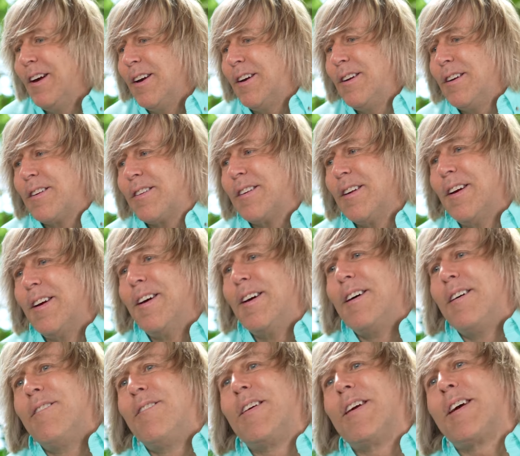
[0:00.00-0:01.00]
you just
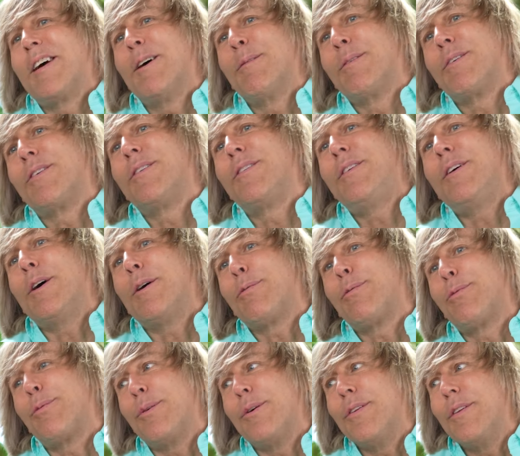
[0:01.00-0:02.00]
become
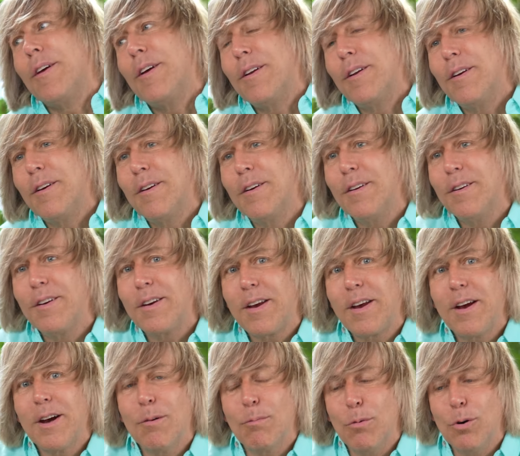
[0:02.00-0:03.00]
stiff, and then you you
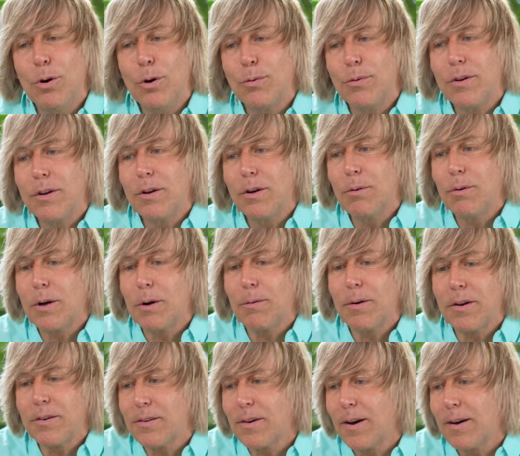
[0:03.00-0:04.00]
can't move, and then you wonder
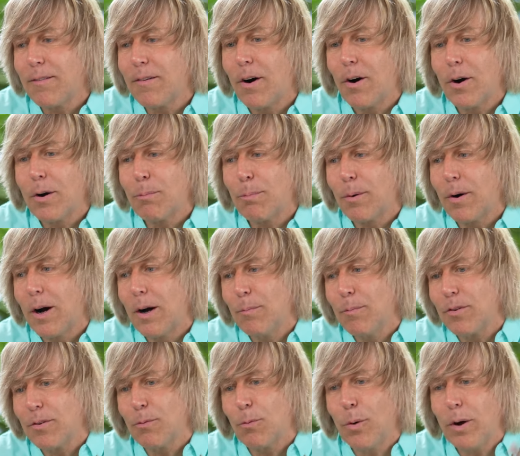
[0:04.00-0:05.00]
why you're having heart
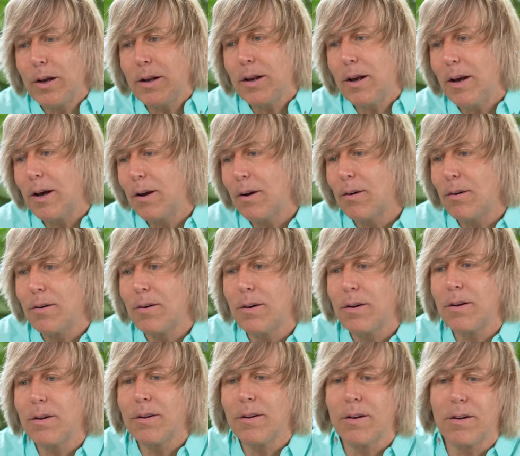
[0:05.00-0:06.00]
problems and weight gain
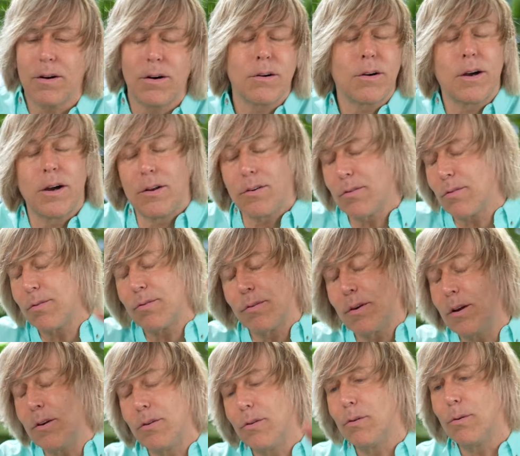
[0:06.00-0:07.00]
and all kinds of
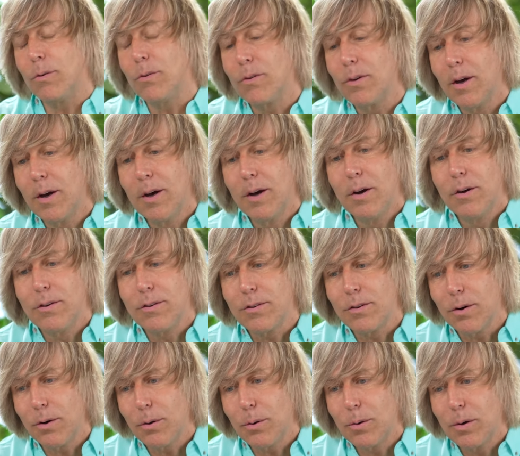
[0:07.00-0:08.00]
issues.
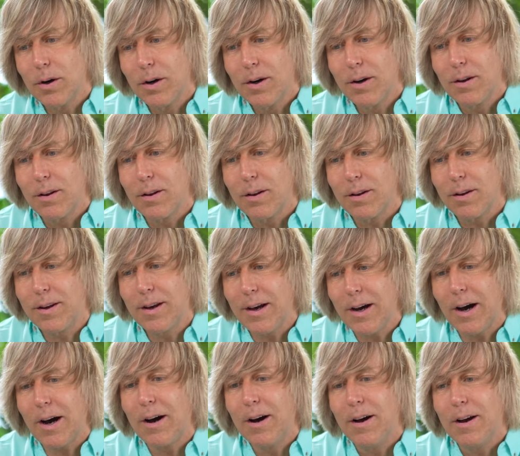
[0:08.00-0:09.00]
So,
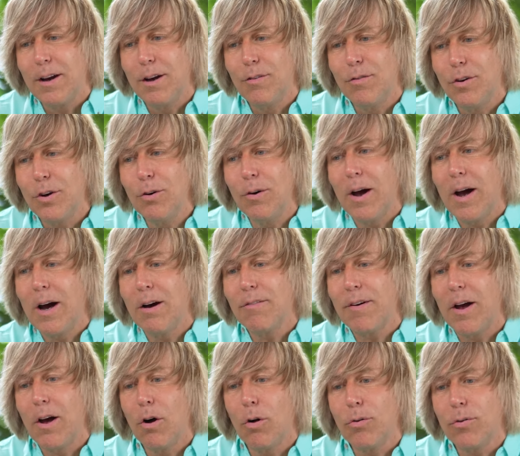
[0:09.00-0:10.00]
yeah, if you have
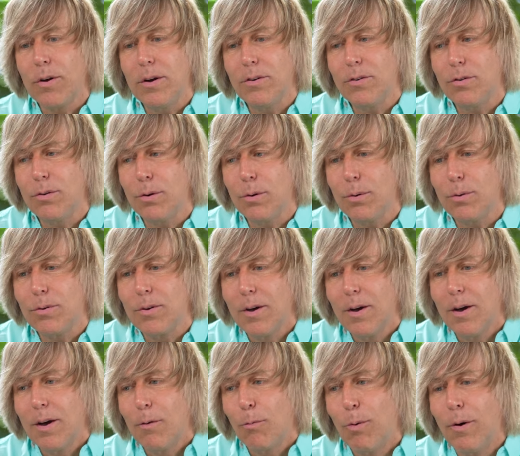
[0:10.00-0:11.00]
health issues,
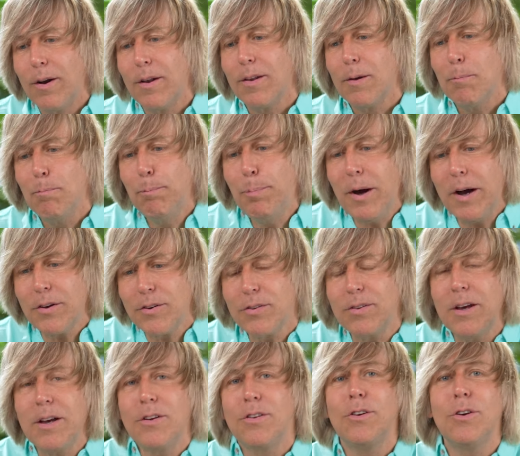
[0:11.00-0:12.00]
one of the best
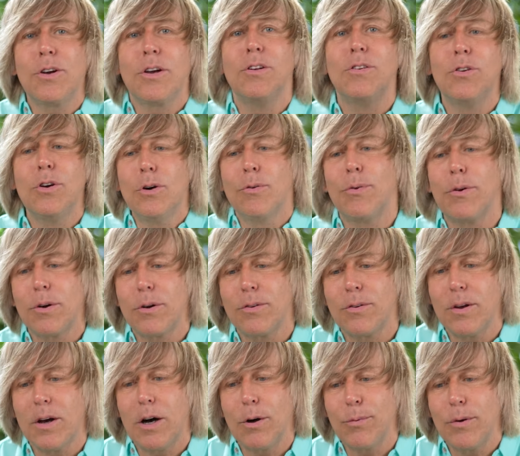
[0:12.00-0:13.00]
things you can do for
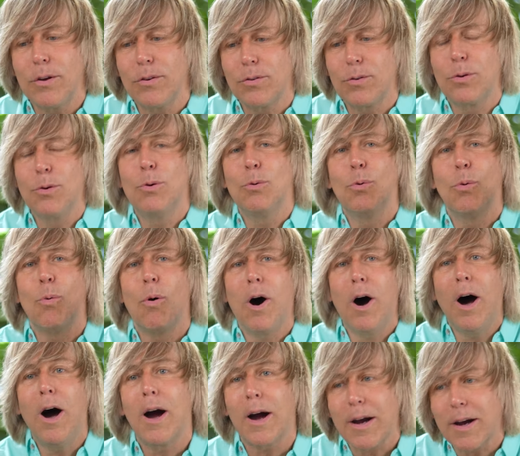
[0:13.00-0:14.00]
yourself is to
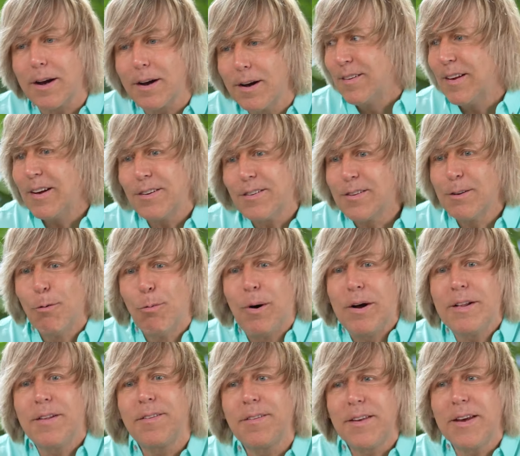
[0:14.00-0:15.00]
walk. That's the
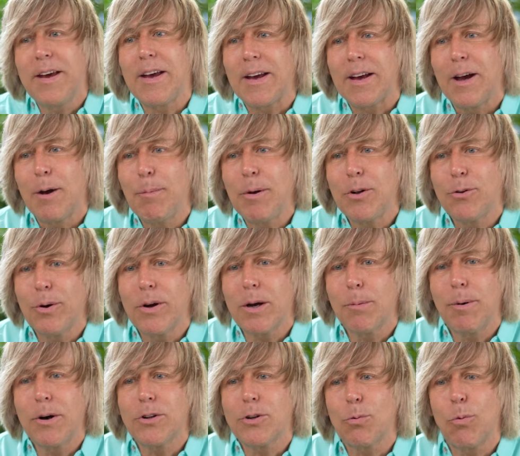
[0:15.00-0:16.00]
one thing. I mean, drink a
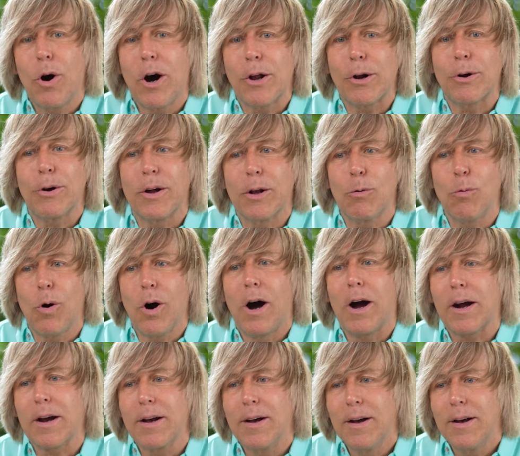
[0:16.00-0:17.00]
bunch of water and
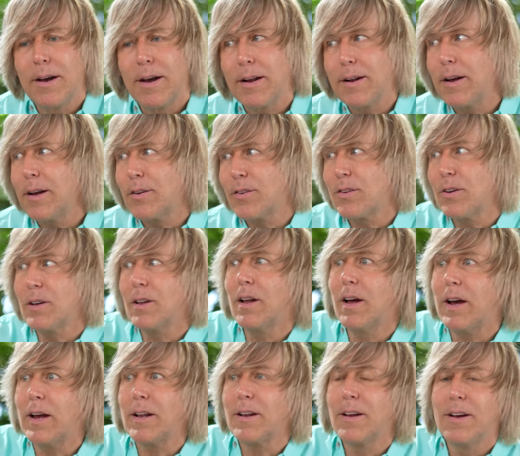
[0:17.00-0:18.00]
walk and get
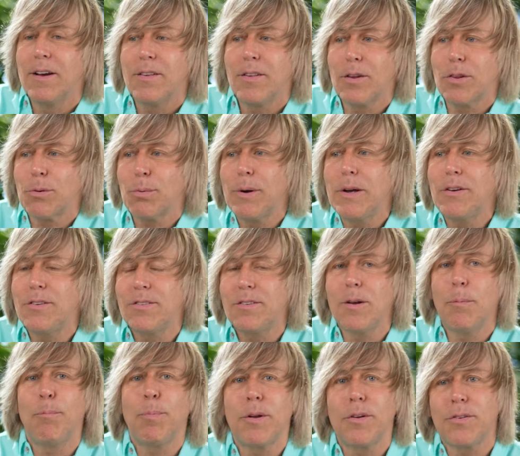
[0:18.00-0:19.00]
sunlight. The three
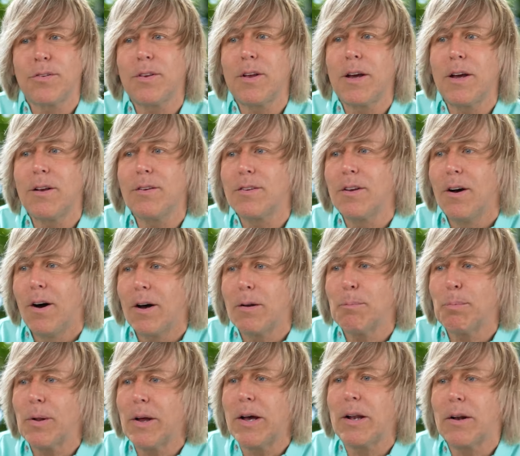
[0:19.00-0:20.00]
simplest things on
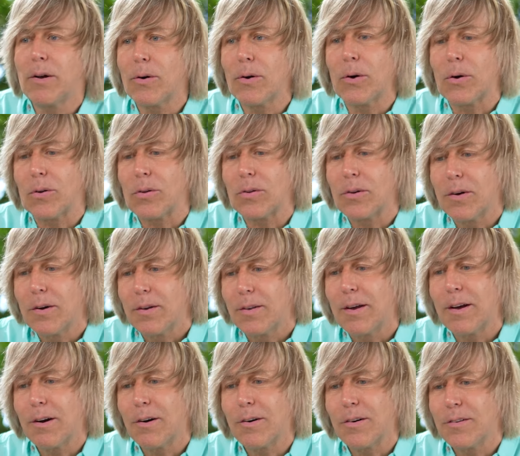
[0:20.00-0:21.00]
planet Earth
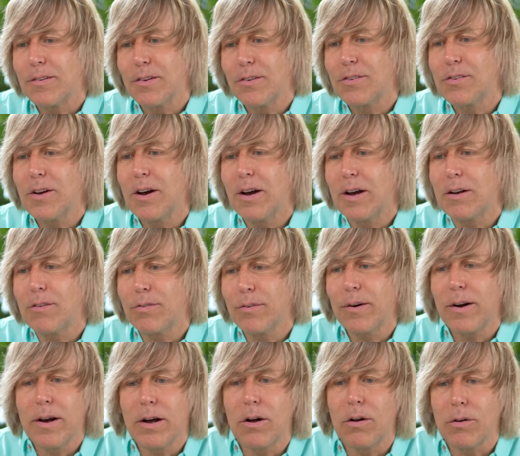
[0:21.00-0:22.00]
that are designed
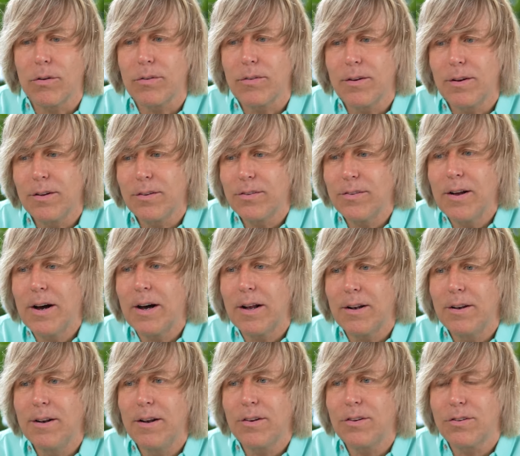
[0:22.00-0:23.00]
for health. It's
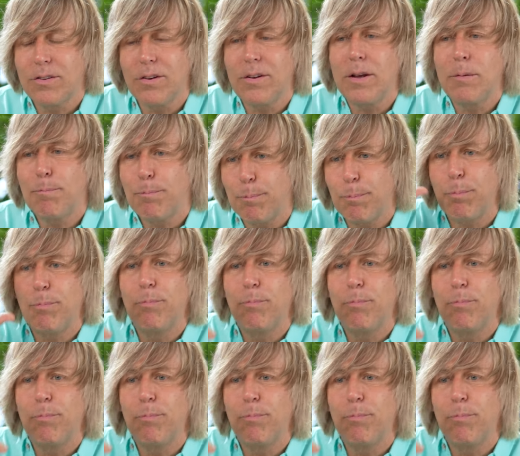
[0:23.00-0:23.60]
not necessarily